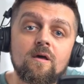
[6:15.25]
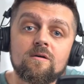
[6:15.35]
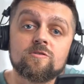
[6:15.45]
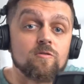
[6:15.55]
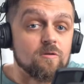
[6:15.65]

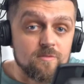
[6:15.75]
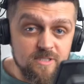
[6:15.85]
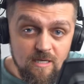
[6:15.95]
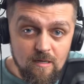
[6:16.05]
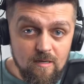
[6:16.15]
Circle
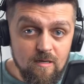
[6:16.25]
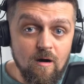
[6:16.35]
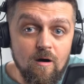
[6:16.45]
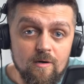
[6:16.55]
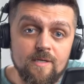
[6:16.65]
CI,
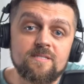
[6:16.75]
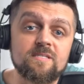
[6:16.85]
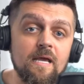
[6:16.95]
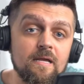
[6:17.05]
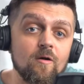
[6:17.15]
Harness,
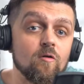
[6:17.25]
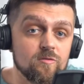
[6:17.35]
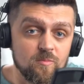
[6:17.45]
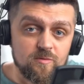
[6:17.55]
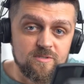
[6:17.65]
and
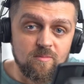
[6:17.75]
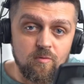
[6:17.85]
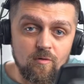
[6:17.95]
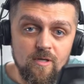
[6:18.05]
Octopus Deploy,